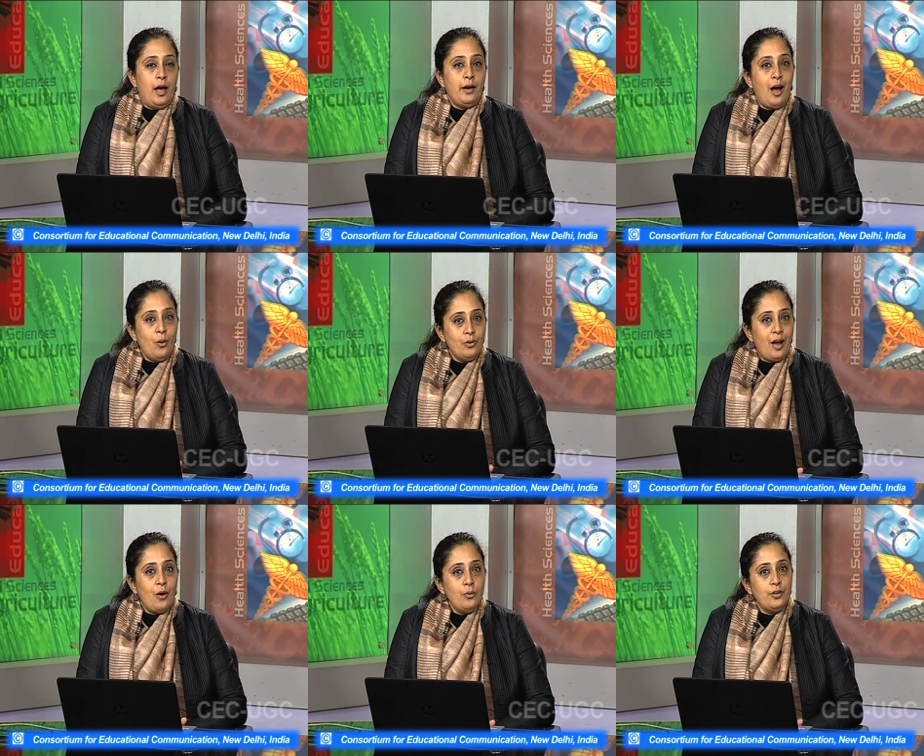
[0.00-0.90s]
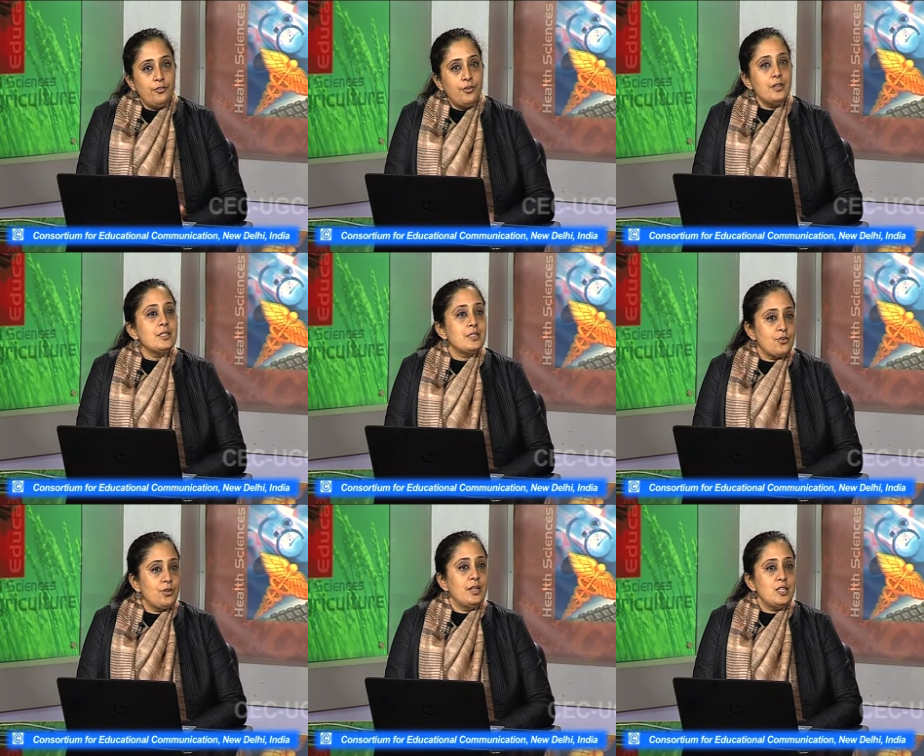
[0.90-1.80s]
and how how different is
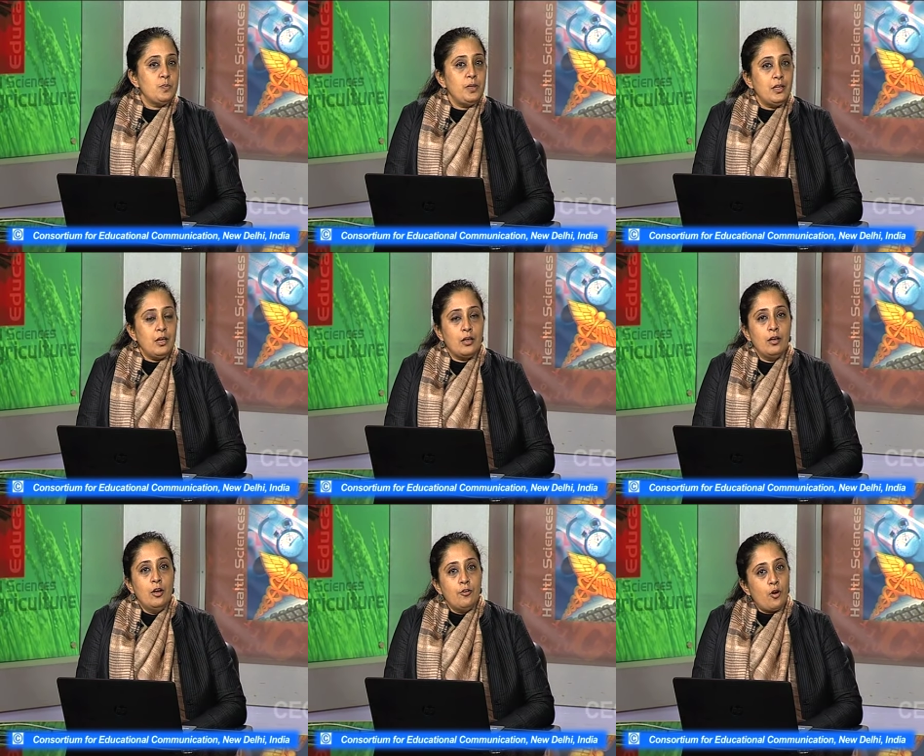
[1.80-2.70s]
it really speaking